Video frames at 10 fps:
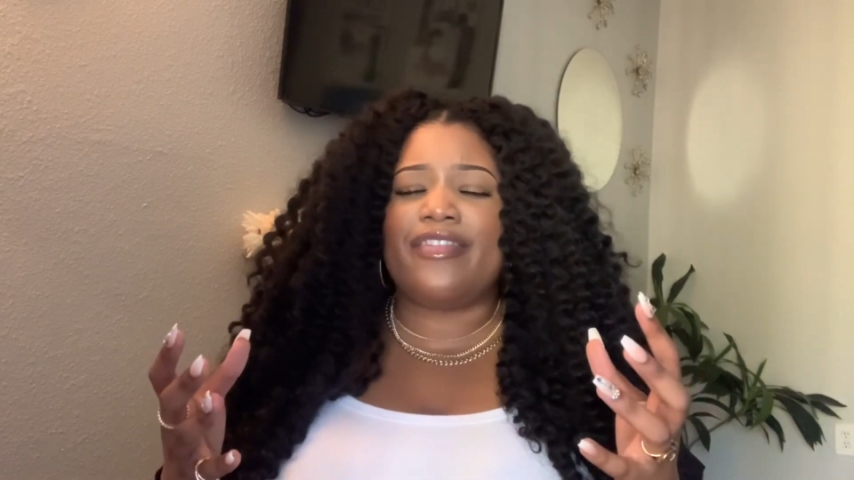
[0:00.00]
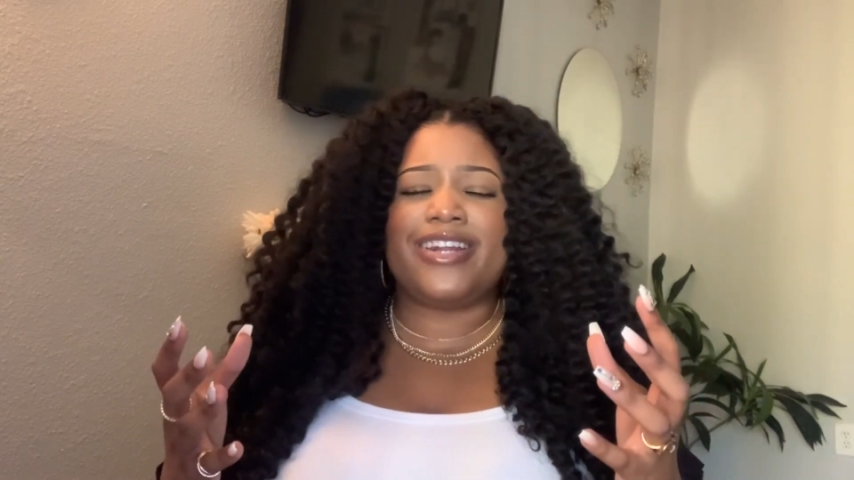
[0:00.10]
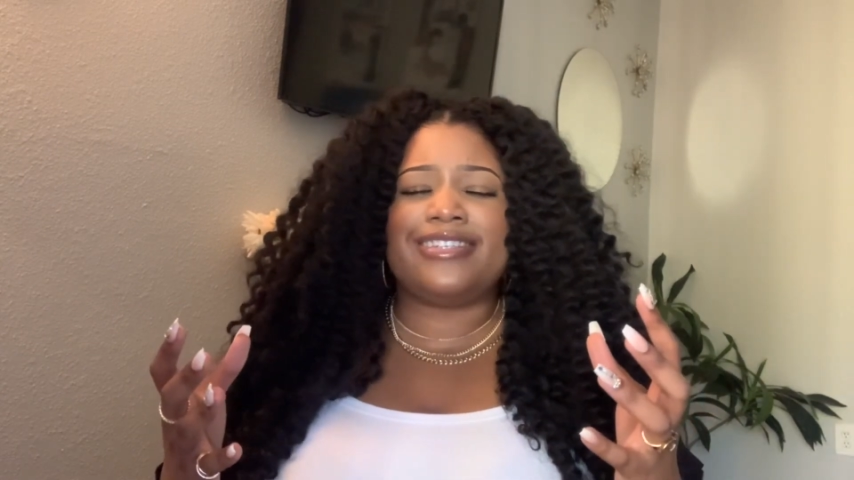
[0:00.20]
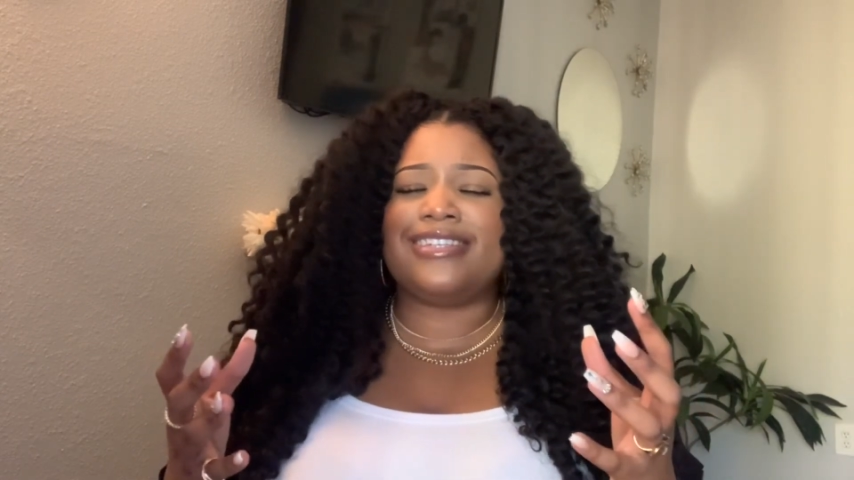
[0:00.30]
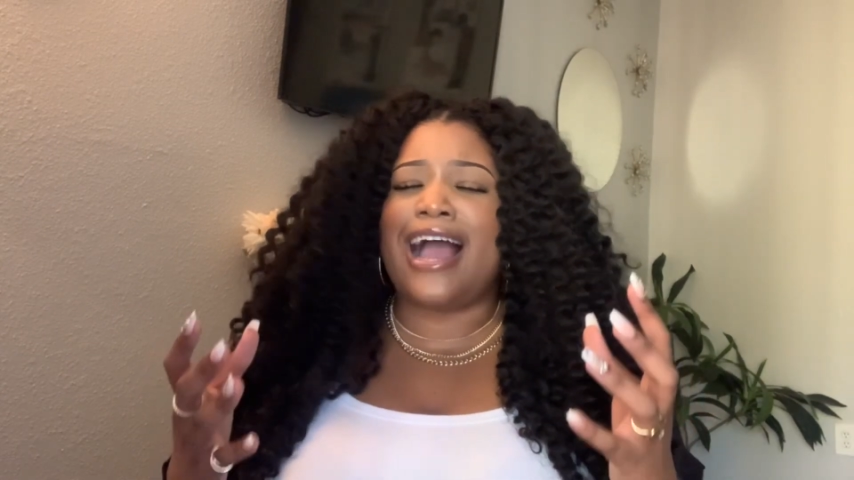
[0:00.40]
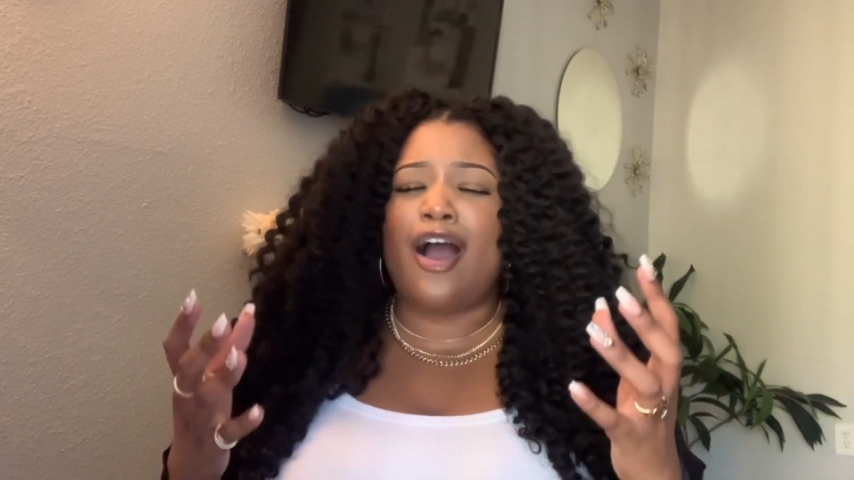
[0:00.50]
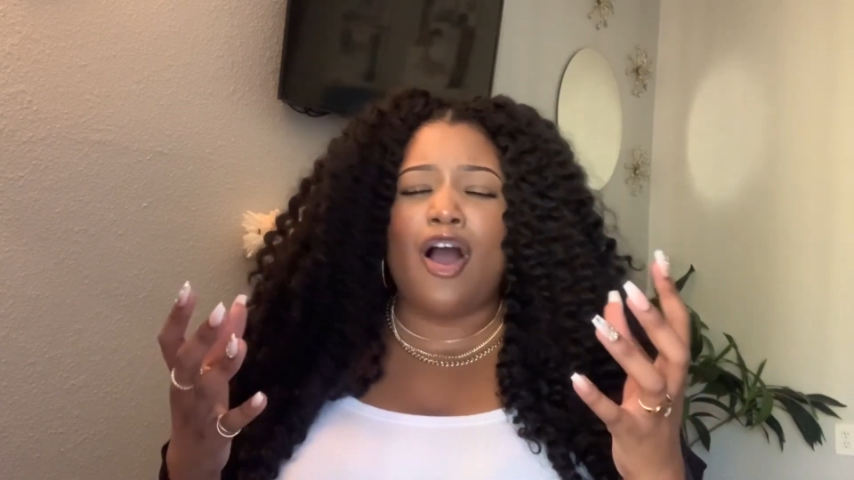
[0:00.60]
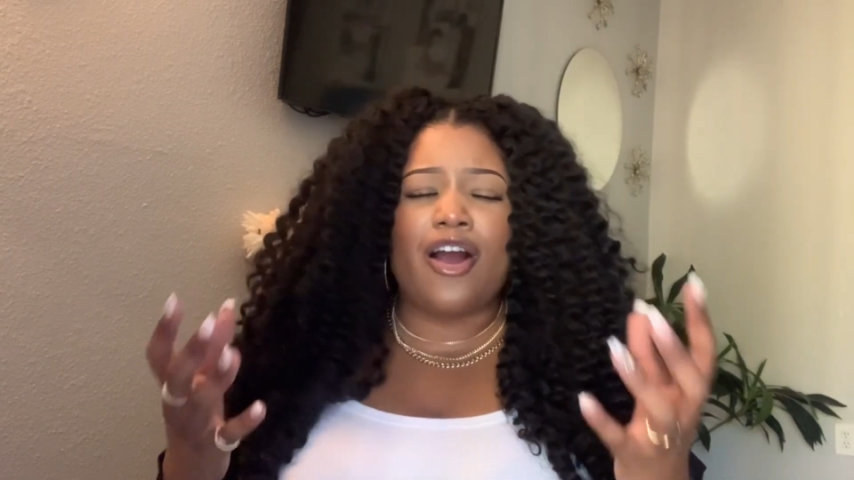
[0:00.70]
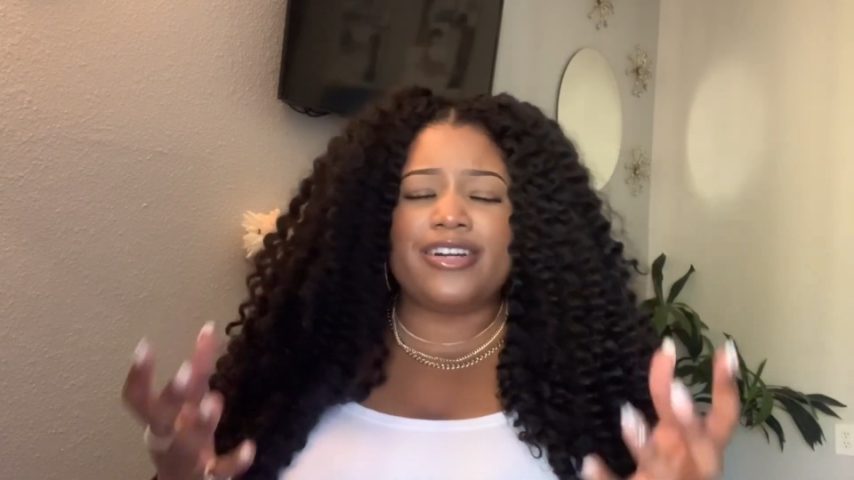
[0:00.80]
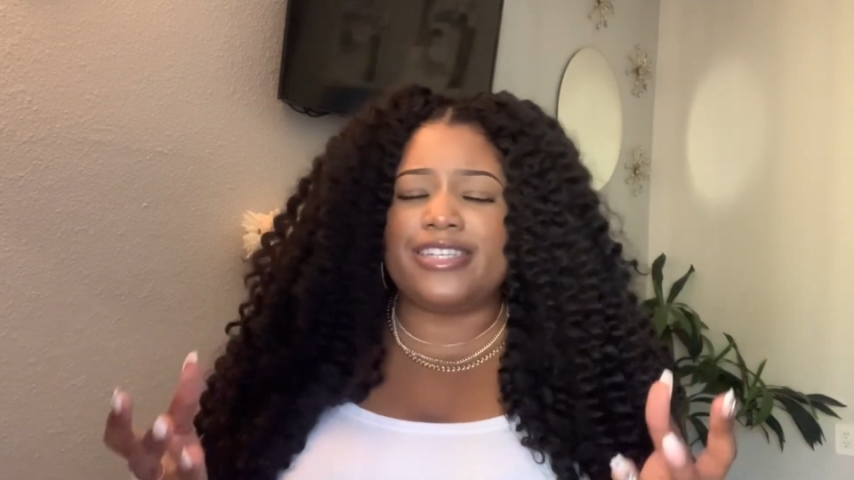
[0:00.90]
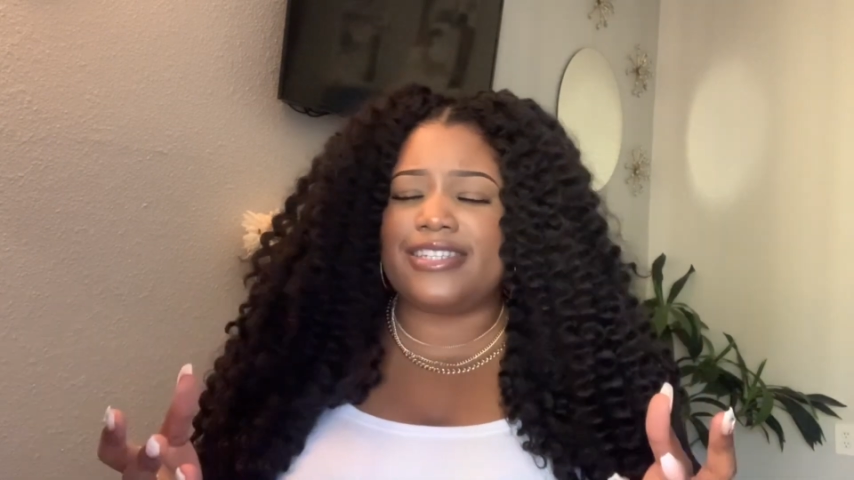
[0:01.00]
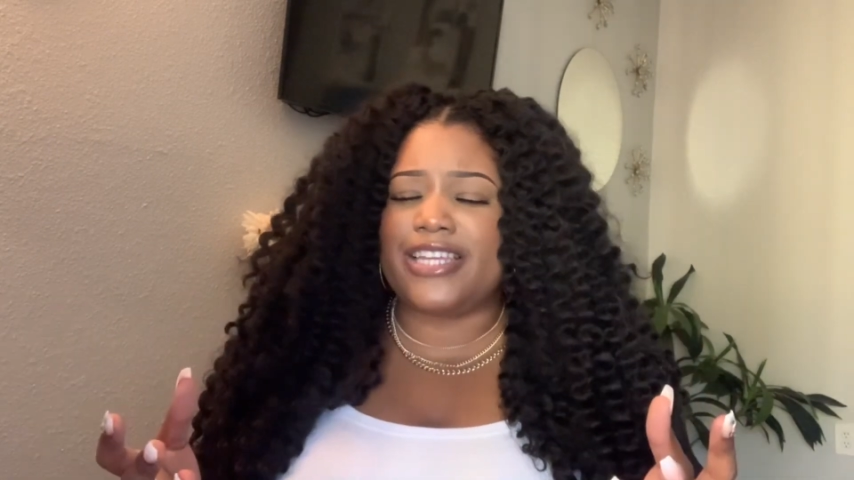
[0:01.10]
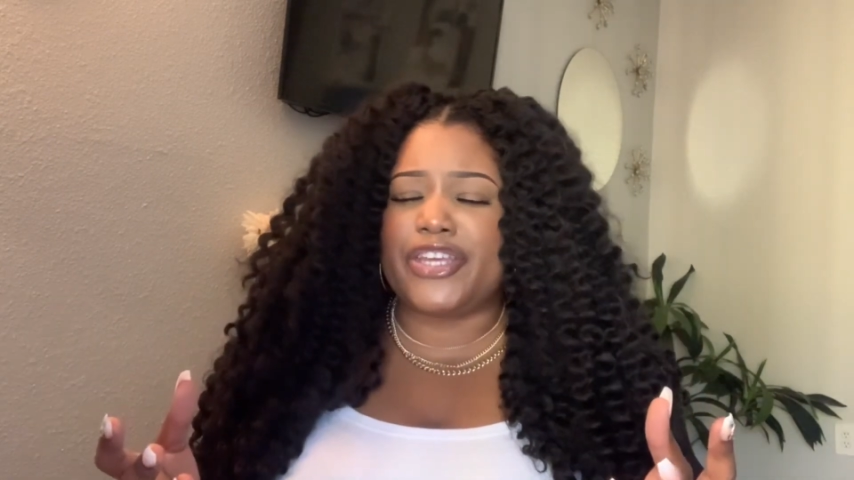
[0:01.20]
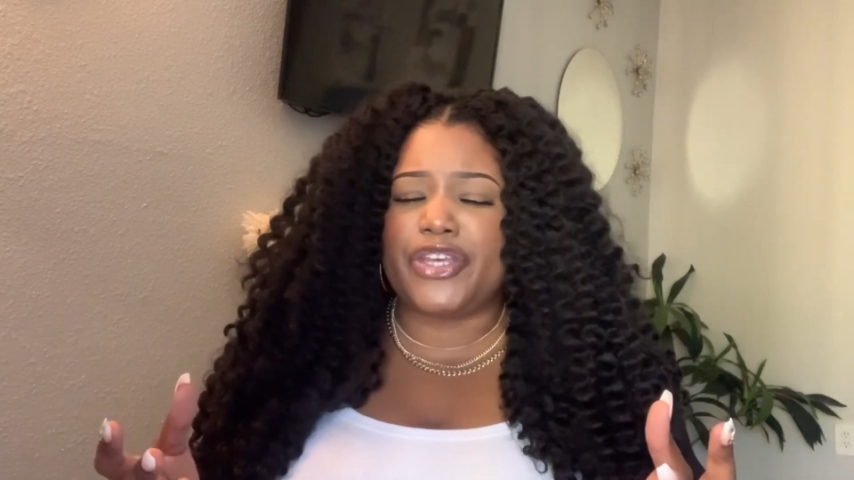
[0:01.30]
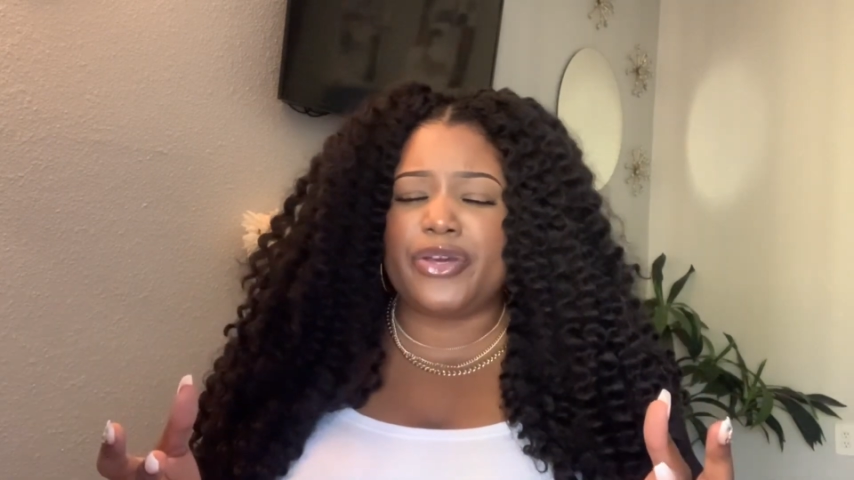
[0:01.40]
that it's not hard to
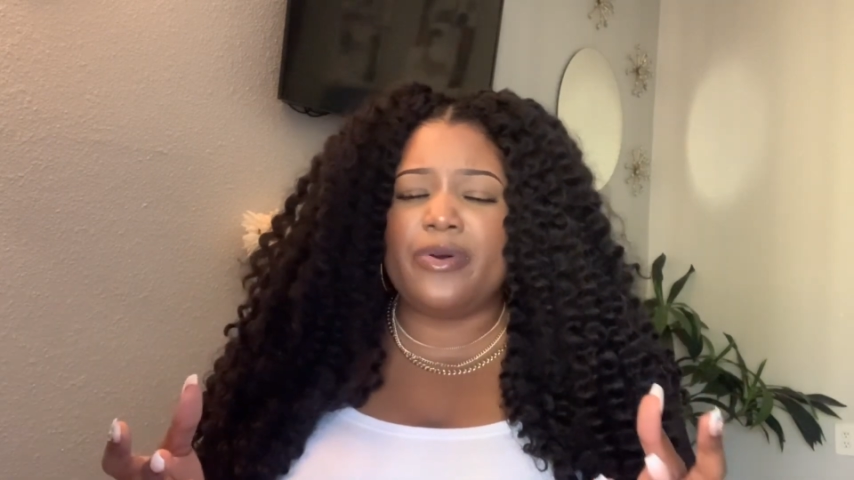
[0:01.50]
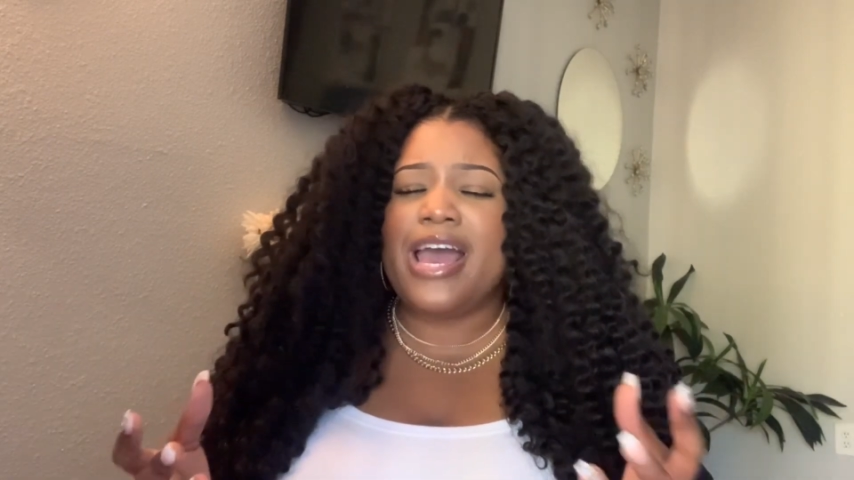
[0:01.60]
seek you.